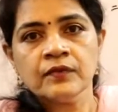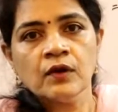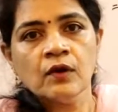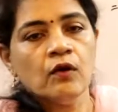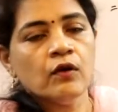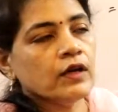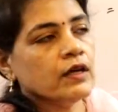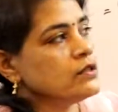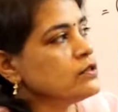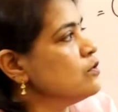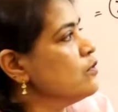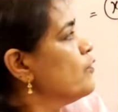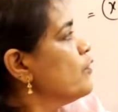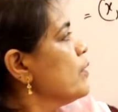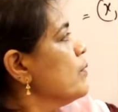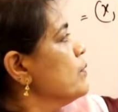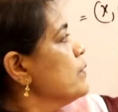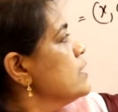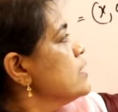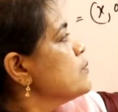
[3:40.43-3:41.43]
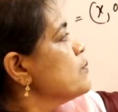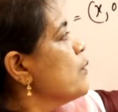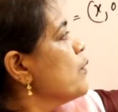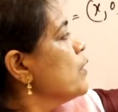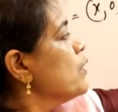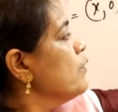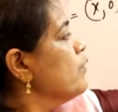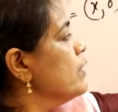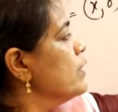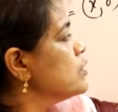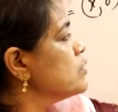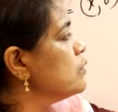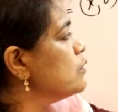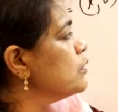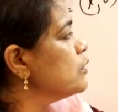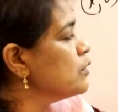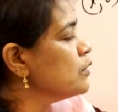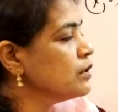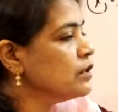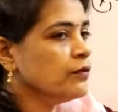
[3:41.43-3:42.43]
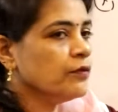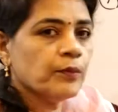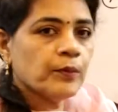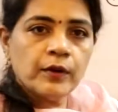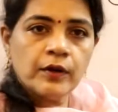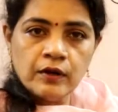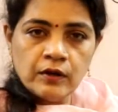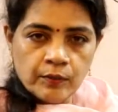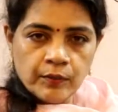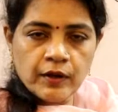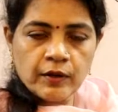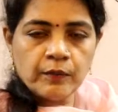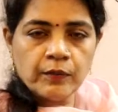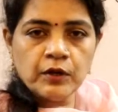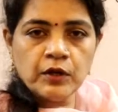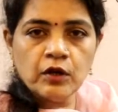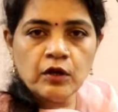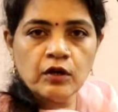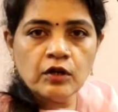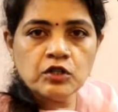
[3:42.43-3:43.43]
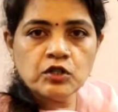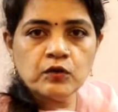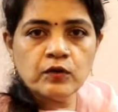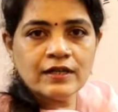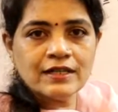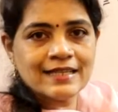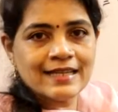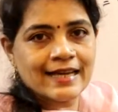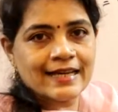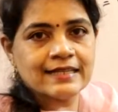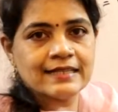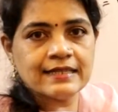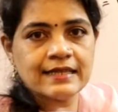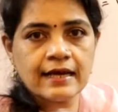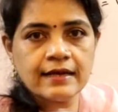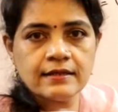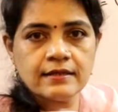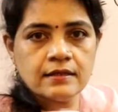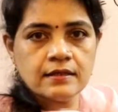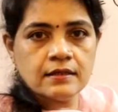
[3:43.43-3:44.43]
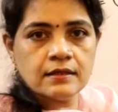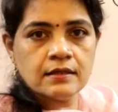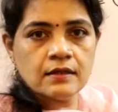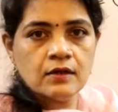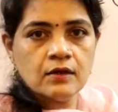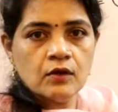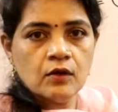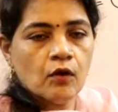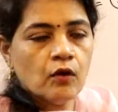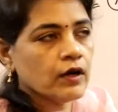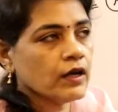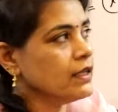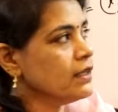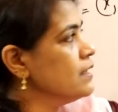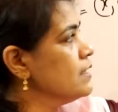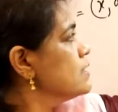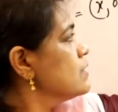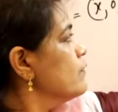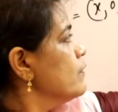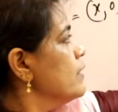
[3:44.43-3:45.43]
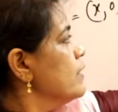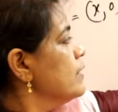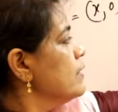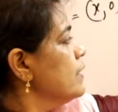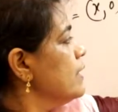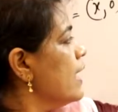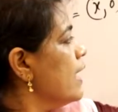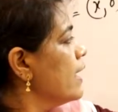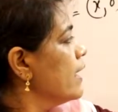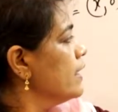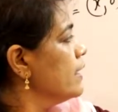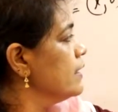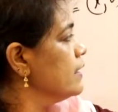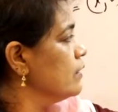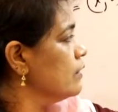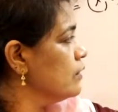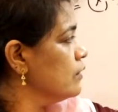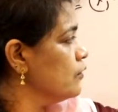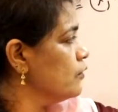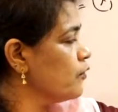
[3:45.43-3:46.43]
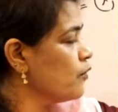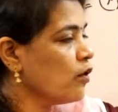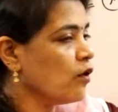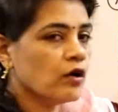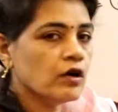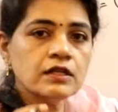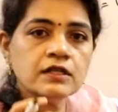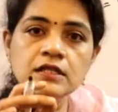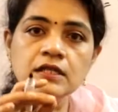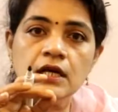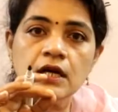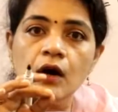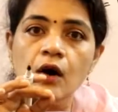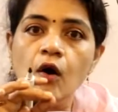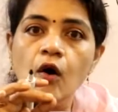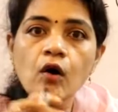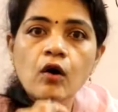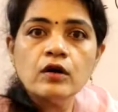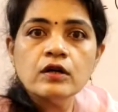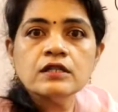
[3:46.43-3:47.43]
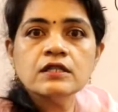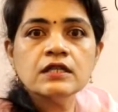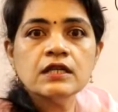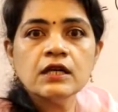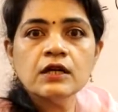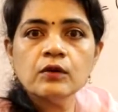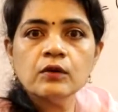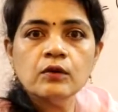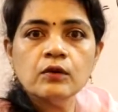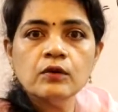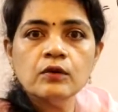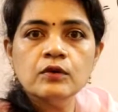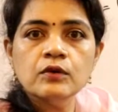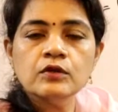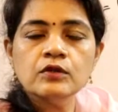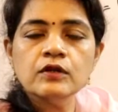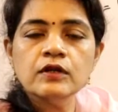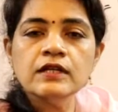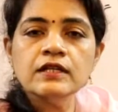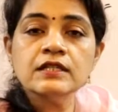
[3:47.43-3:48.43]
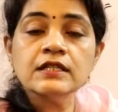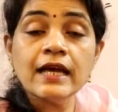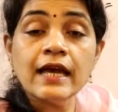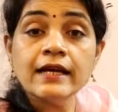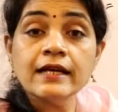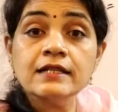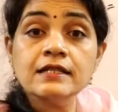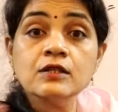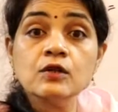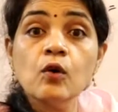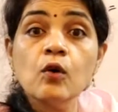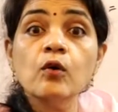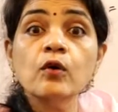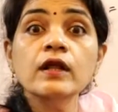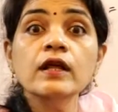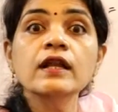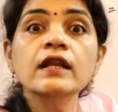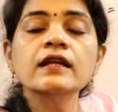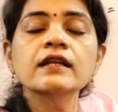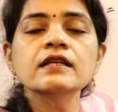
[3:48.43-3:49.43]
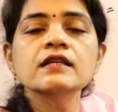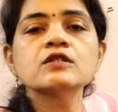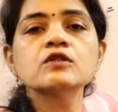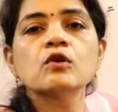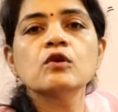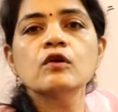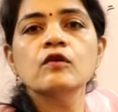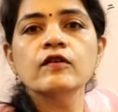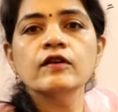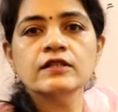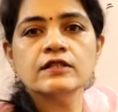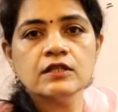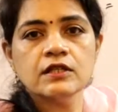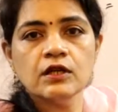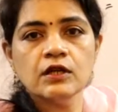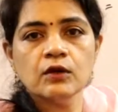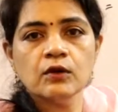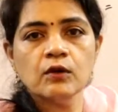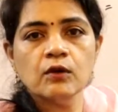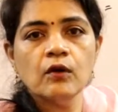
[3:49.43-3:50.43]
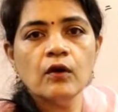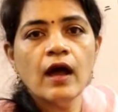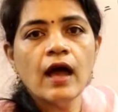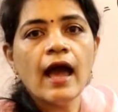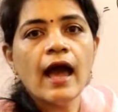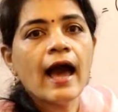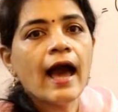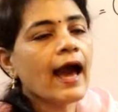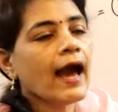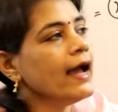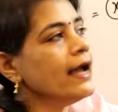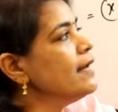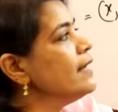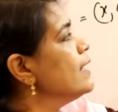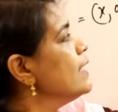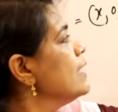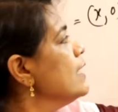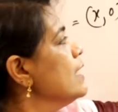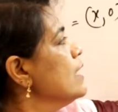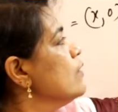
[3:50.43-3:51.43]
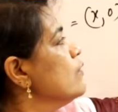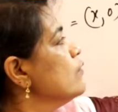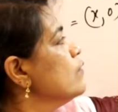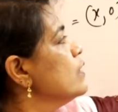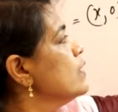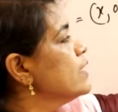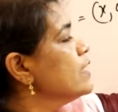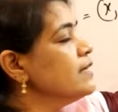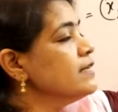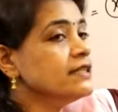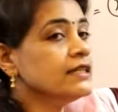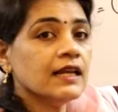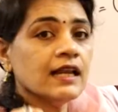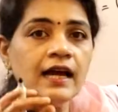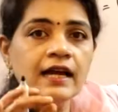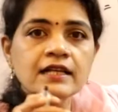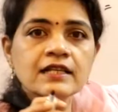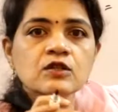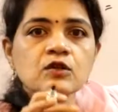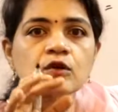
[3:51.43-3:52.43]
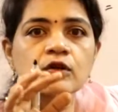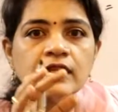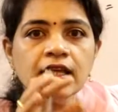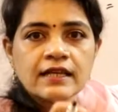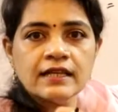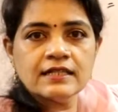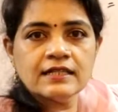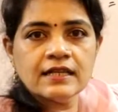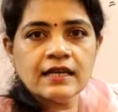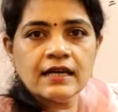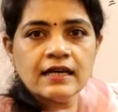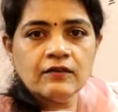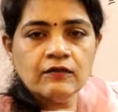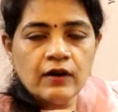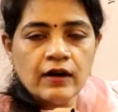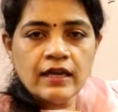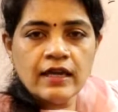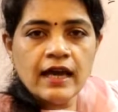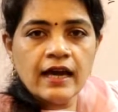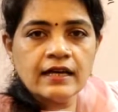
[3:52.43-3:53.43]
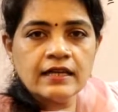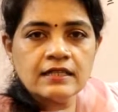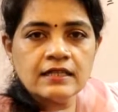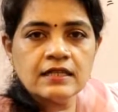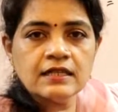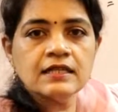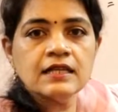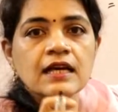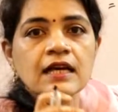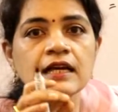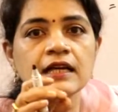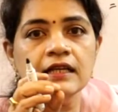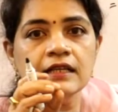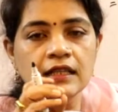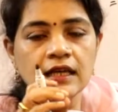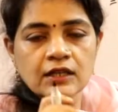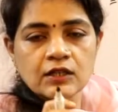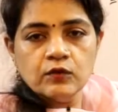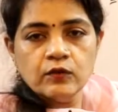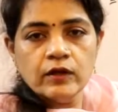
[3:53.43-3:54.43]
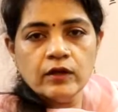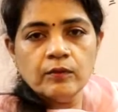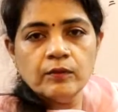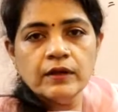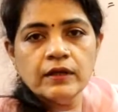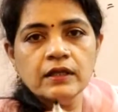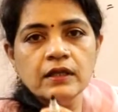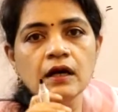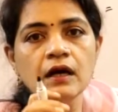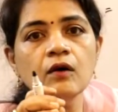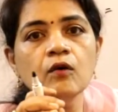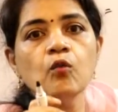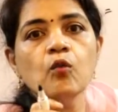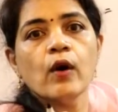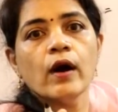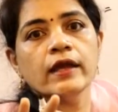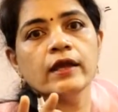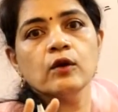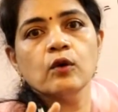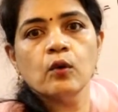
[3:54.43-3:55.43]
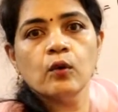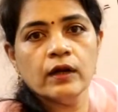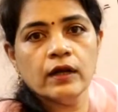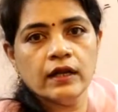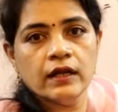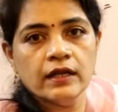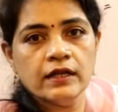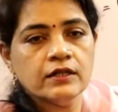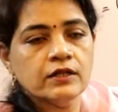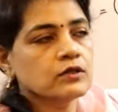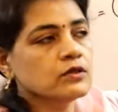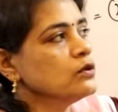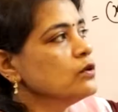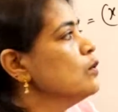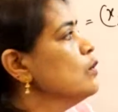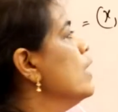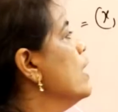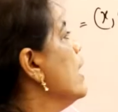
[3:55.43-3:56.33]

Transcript: Okay, so from this point we should draw the perpendicular towards x-axis. Okay, this will lie falls on 0. So its x coordinate is always 0, and where it lies on the y-axis, that will be the y coordinate. So